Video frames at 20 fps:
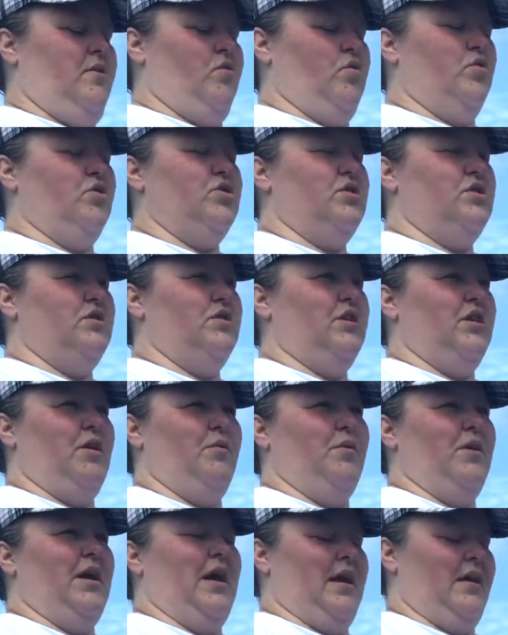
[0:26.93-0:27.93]
course, you know,
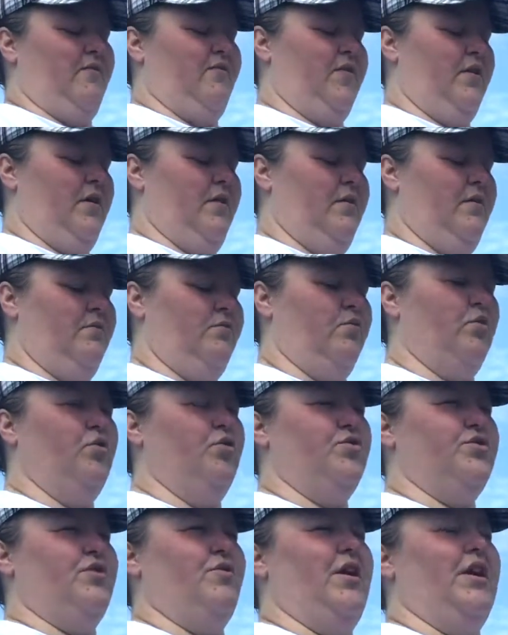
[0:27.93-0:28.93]
we have
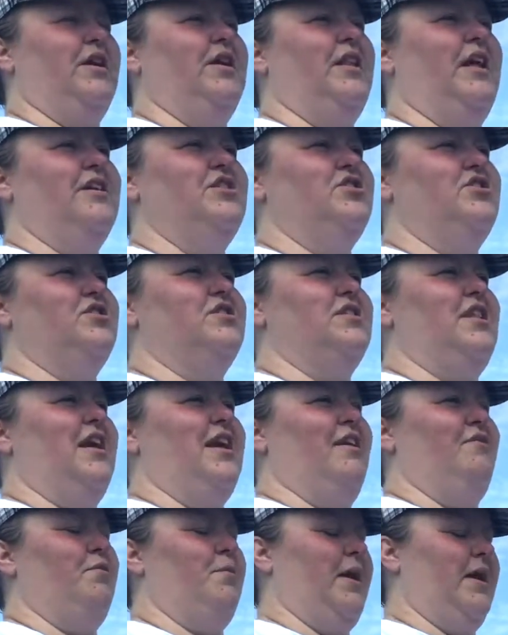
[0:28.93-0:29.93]
rules and regulations
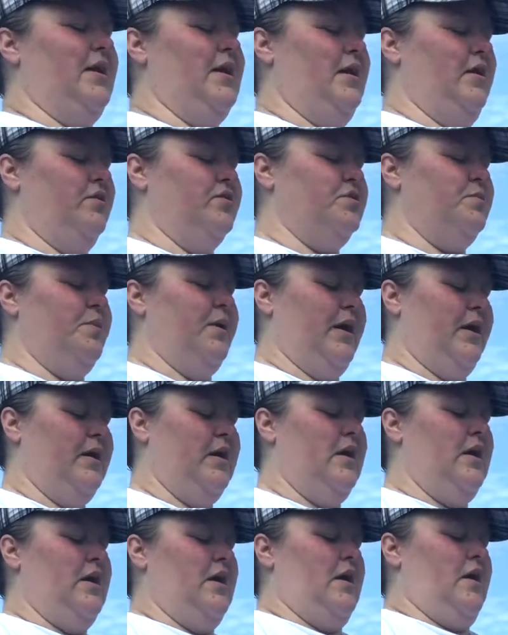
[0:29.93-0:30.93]
like everybody else, but
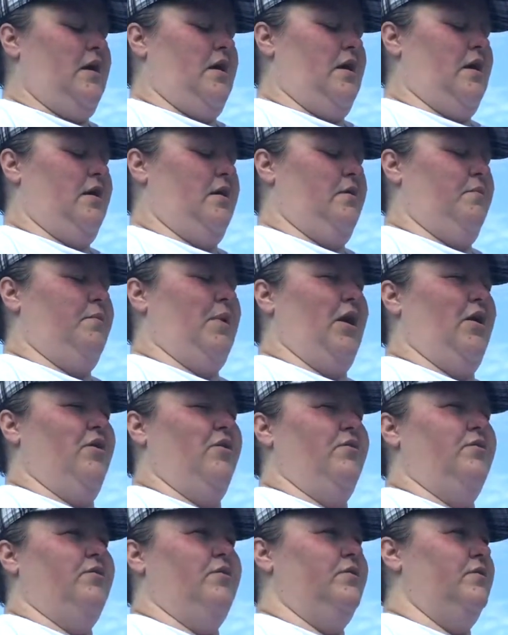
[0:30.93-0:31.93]

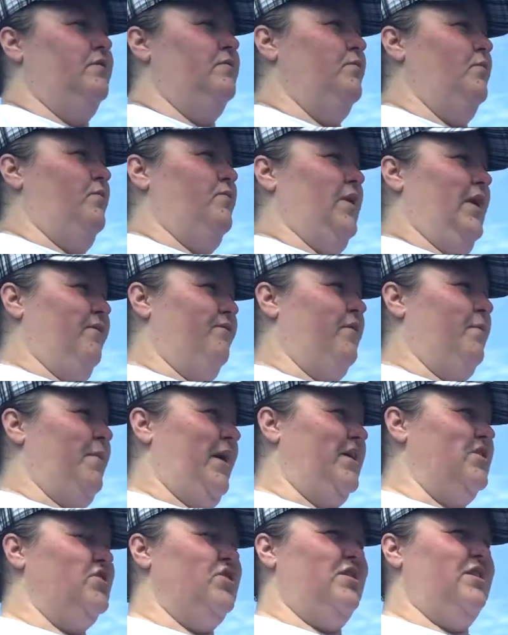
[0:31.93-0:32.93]
our
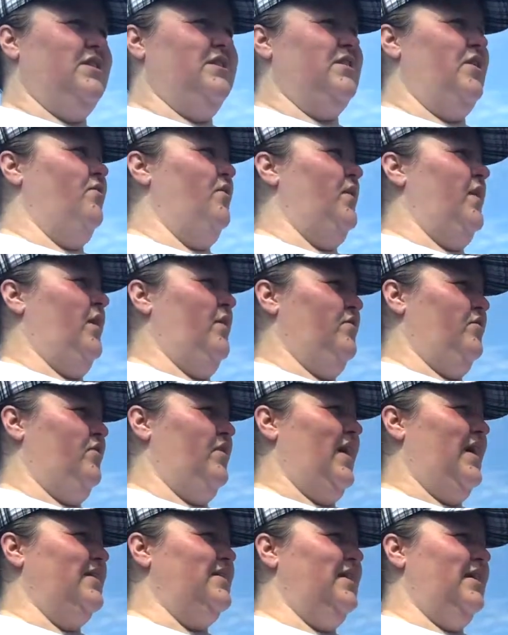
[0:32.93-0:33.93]
information is over there under
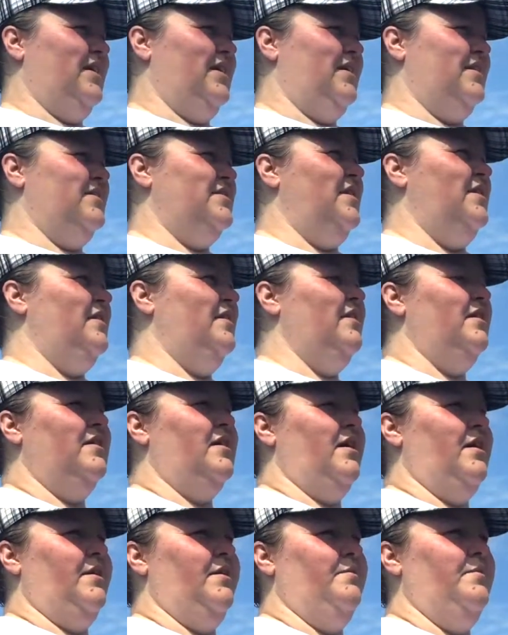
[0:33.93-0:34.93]
that tent.
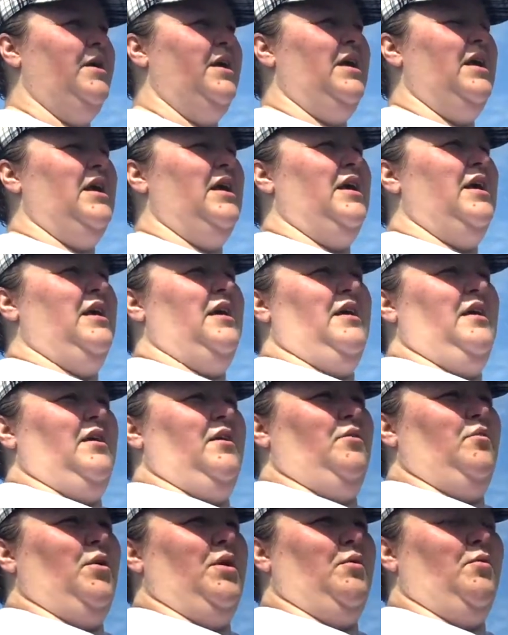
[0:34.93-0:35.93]

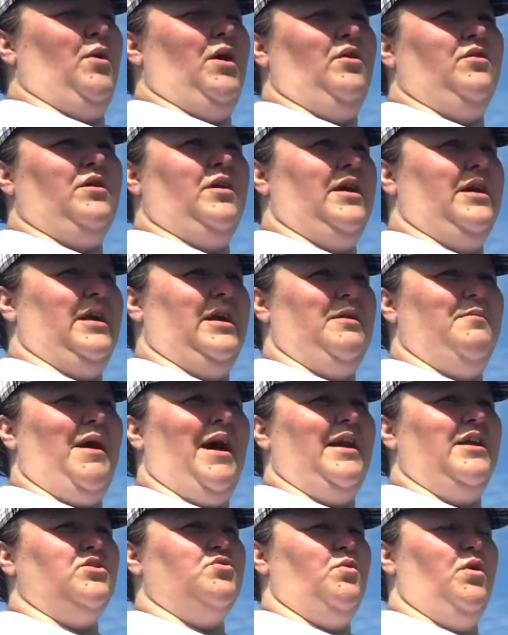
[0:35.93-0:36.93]
We're welcome.
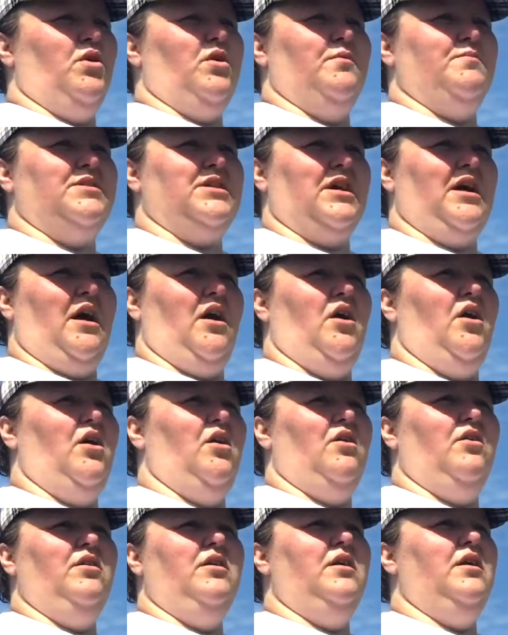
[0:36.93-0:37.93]
Anybody's welcome to
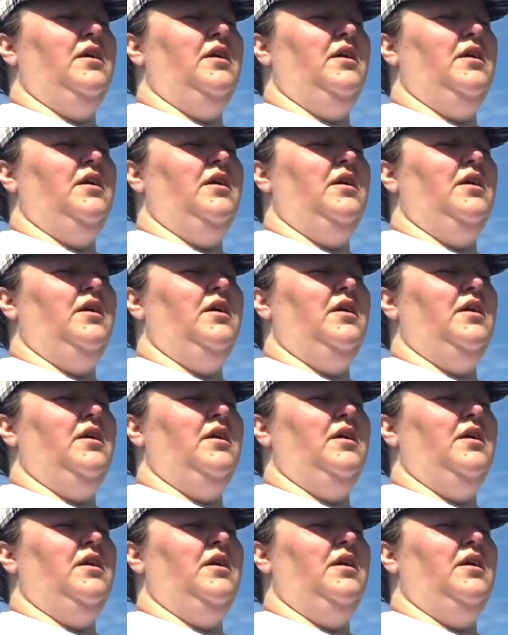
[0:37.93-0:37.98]
call,